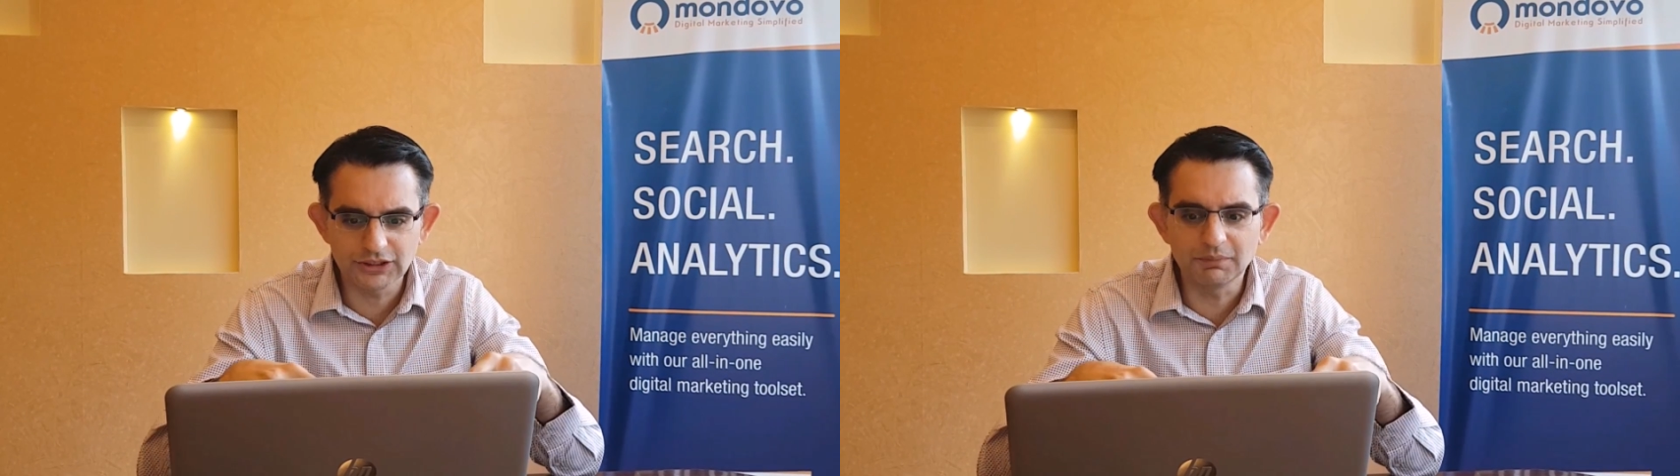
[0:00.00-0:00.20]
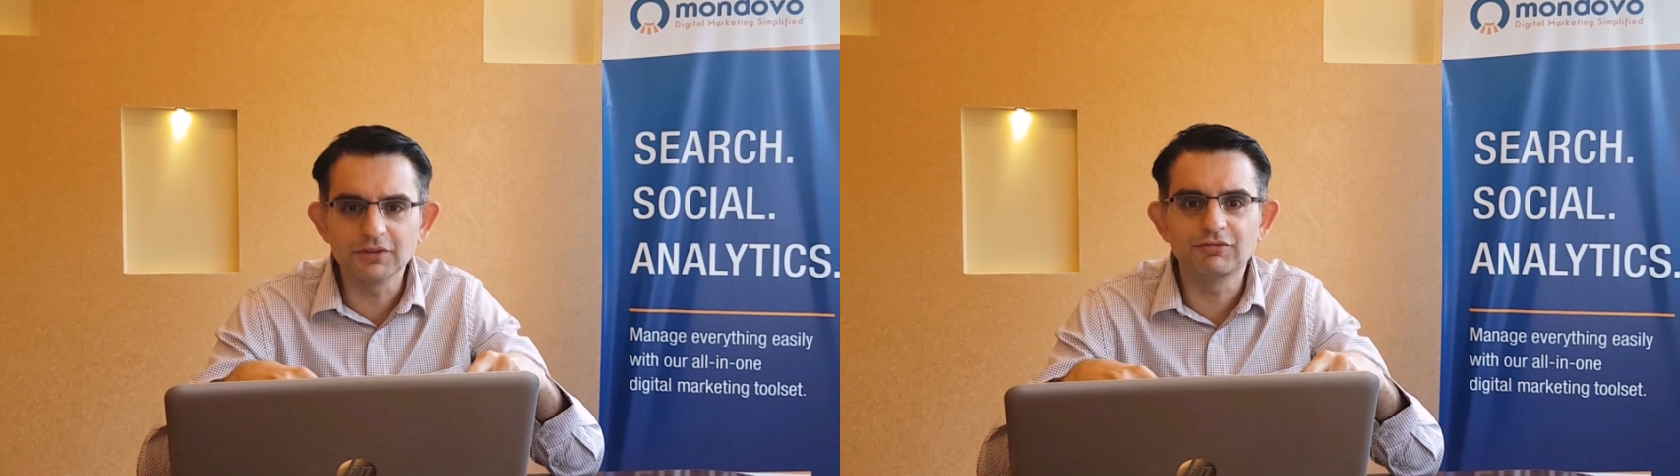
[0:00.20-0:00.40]

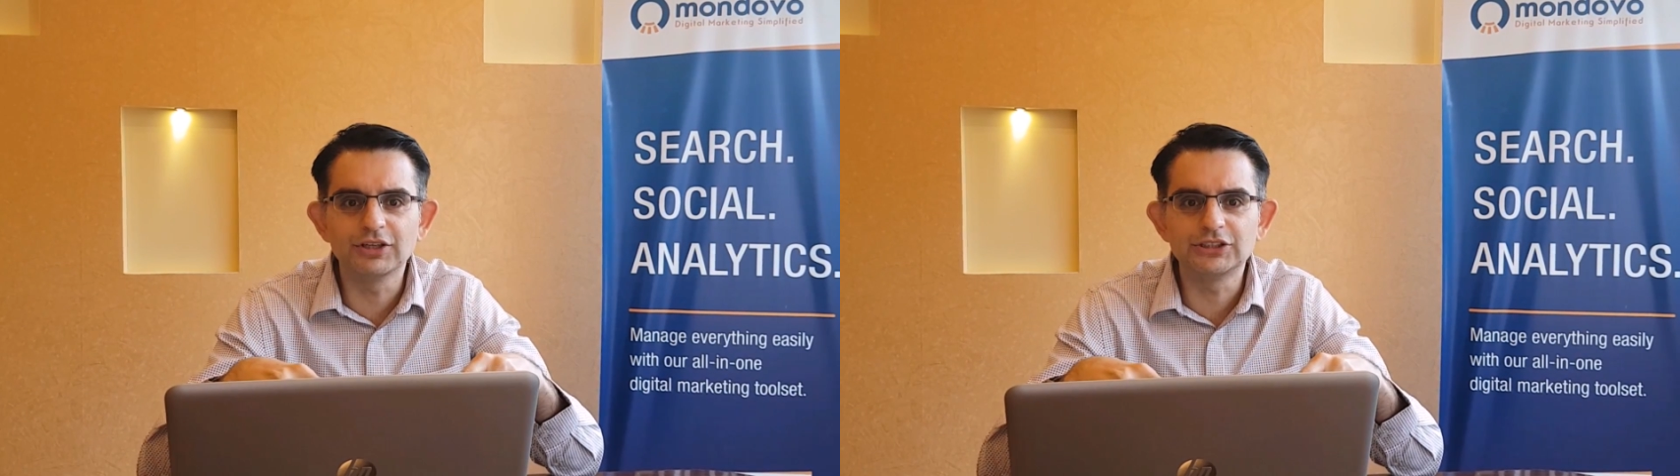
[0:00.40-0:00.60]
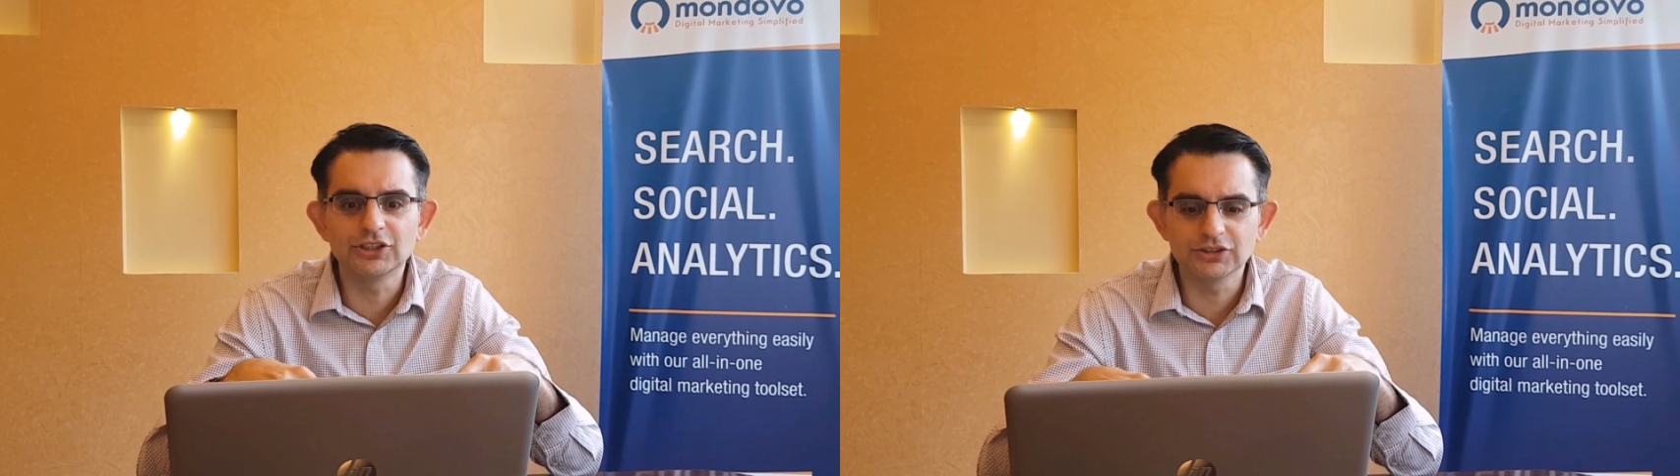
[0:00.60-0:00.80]
some of the
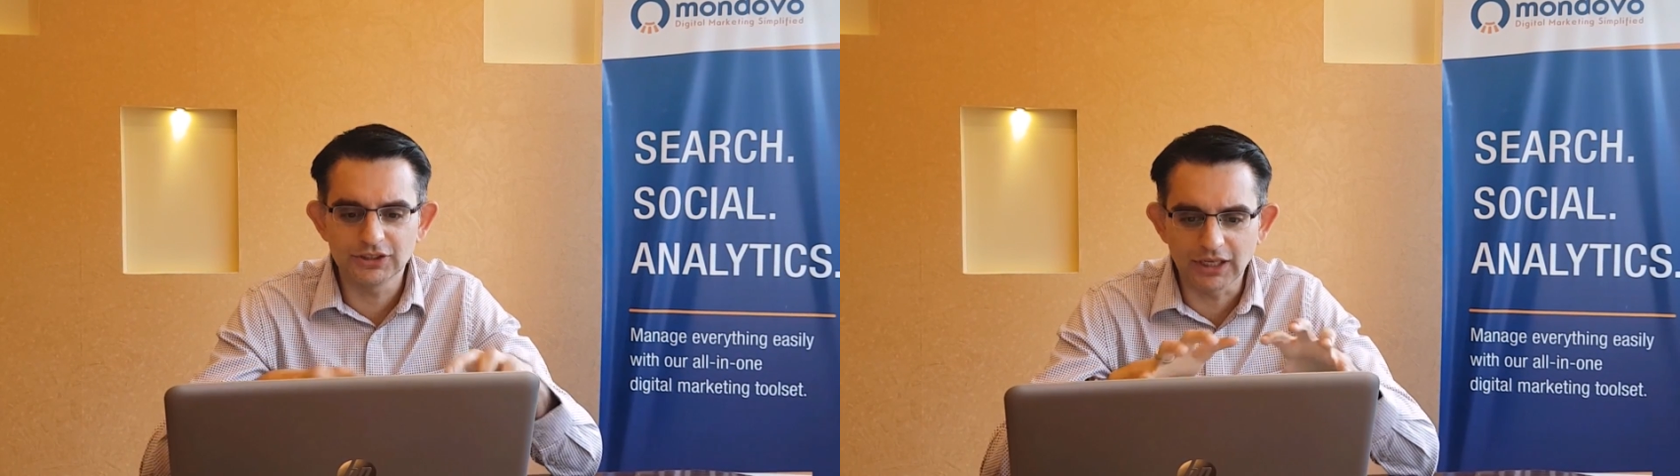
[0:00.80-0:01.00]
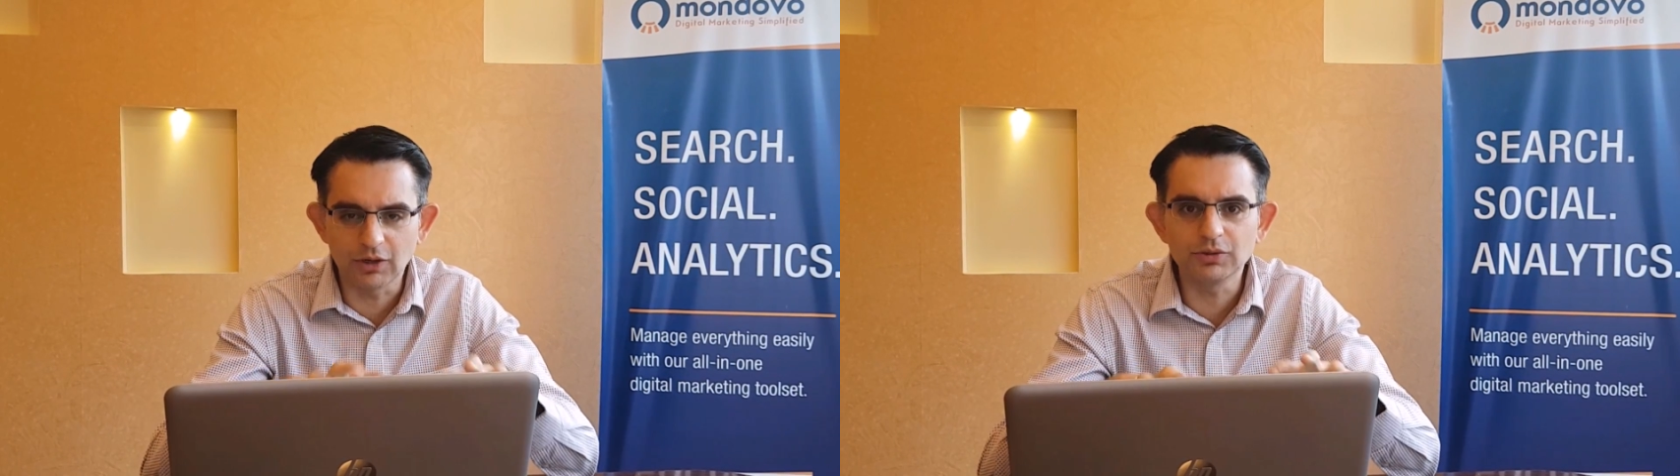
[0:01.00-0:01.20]
features
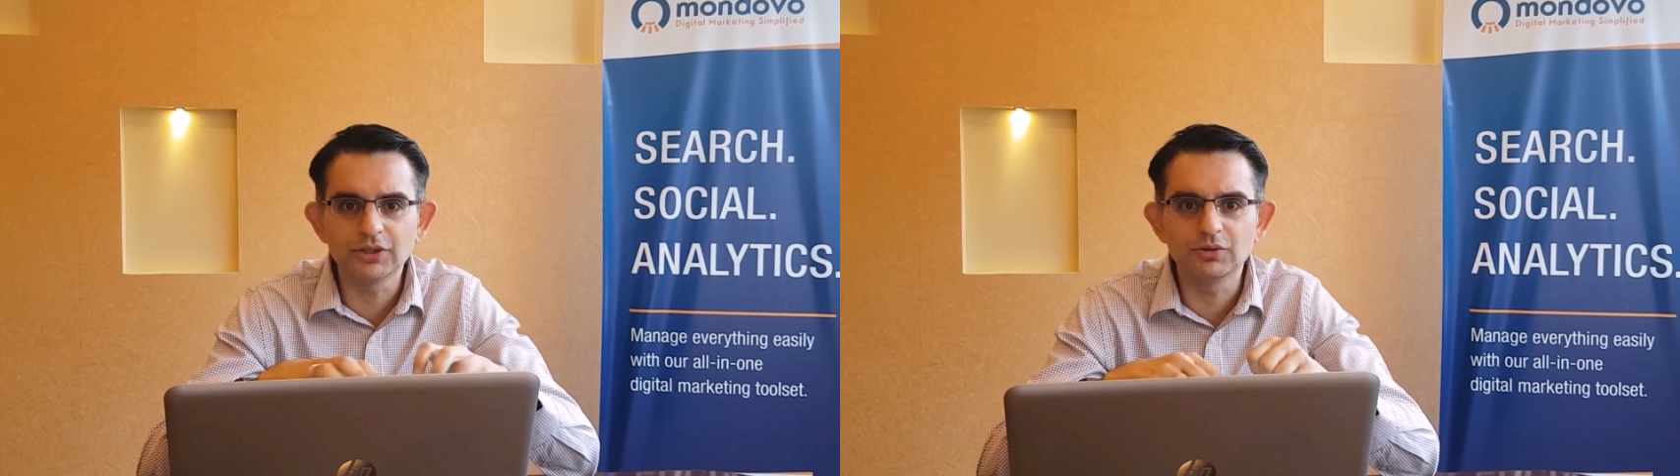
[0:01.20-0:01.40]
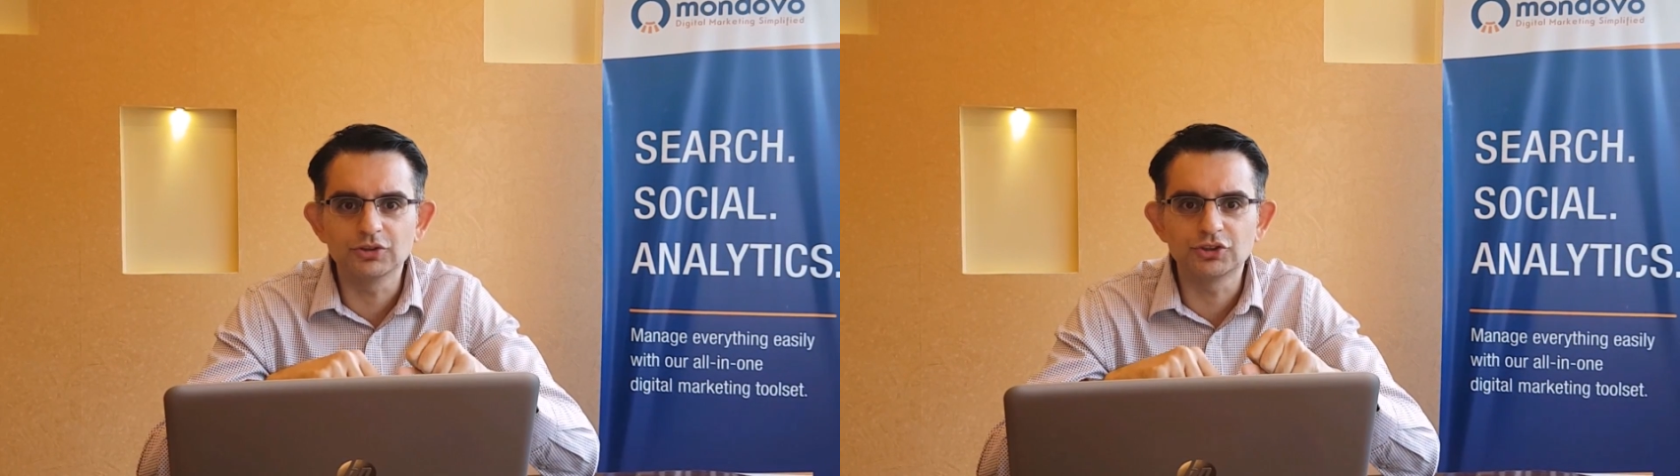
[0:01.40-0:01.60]
and how
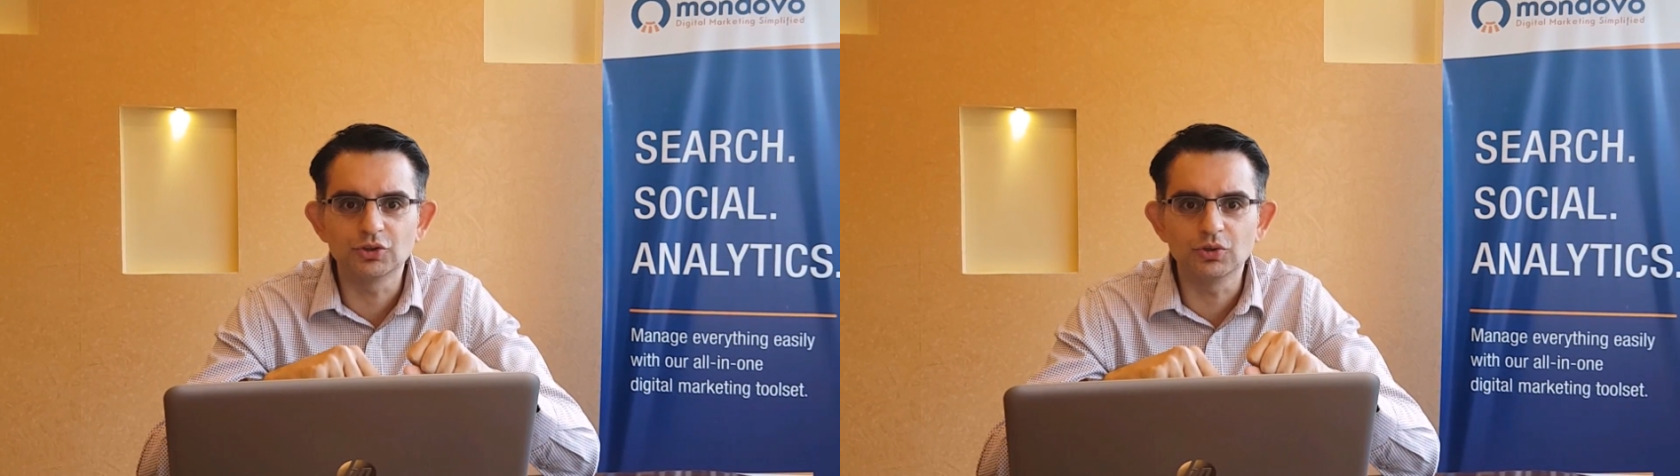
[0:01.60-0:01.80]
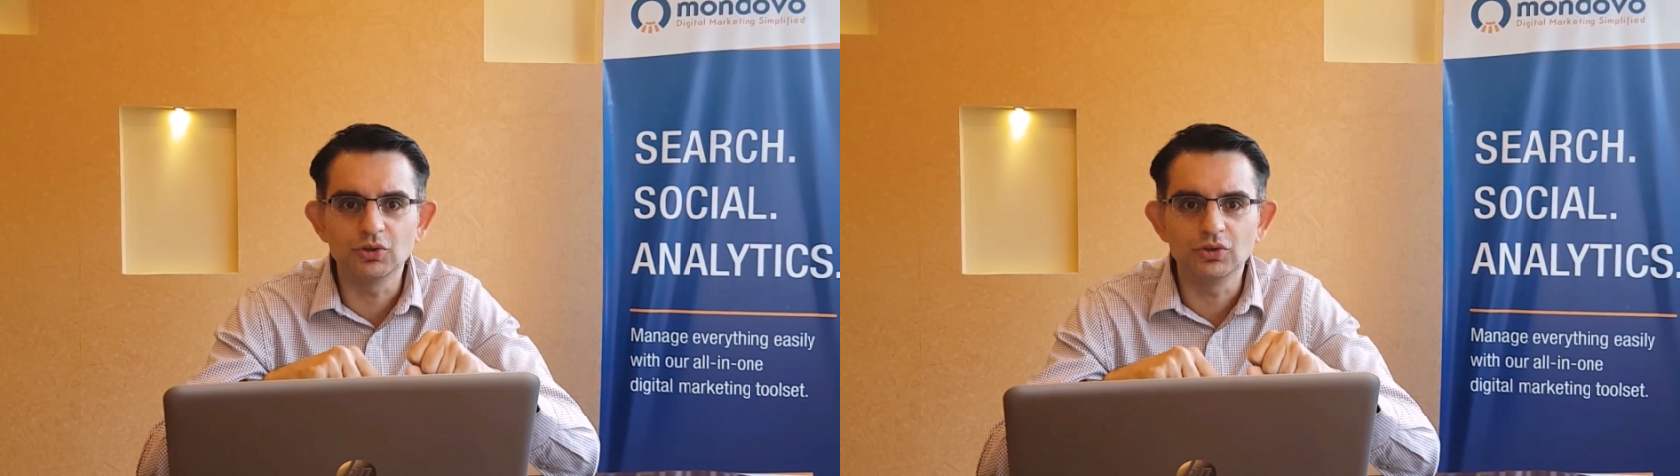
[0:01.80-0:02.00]
they're going to
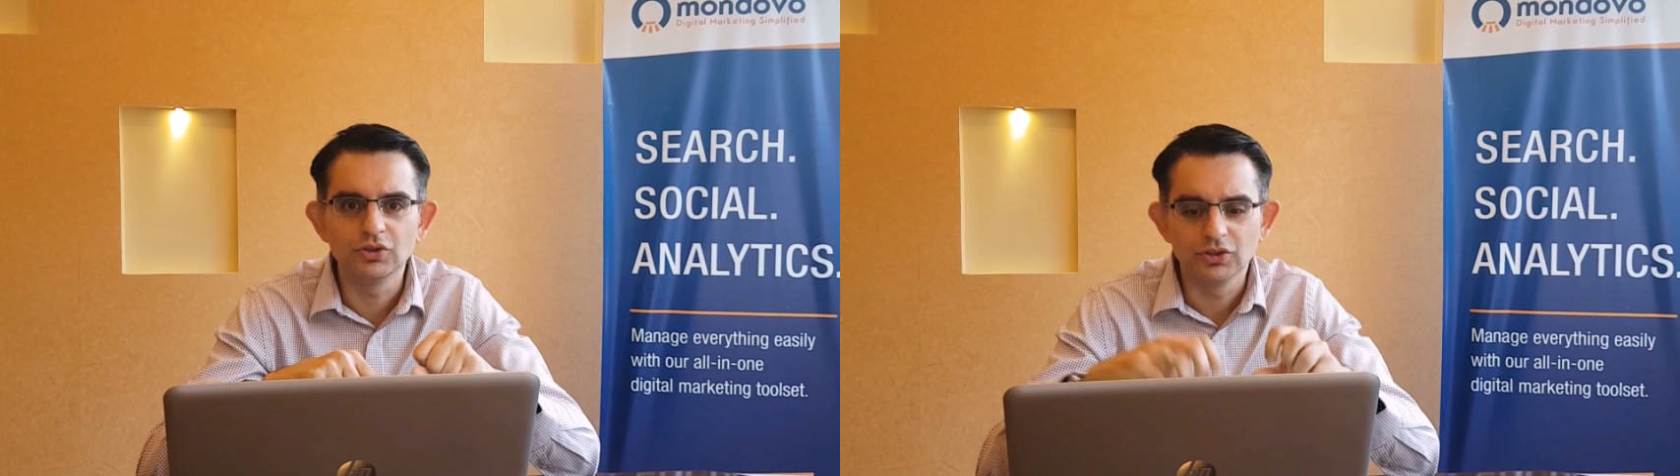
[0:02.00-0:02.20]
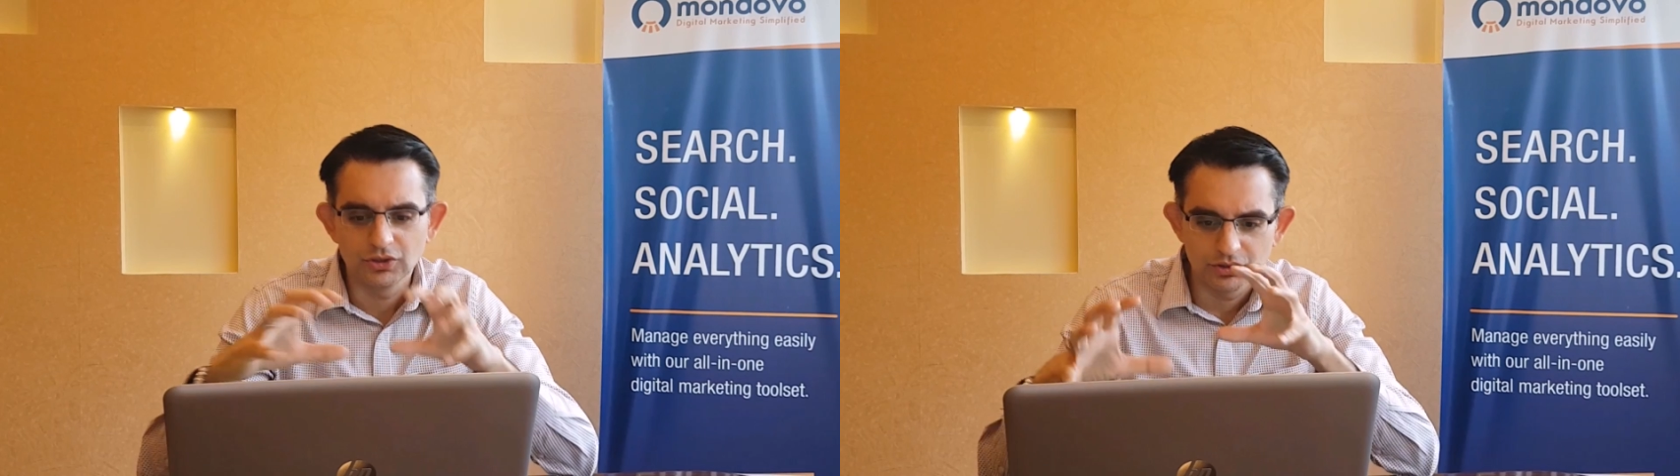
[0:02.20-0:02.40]
show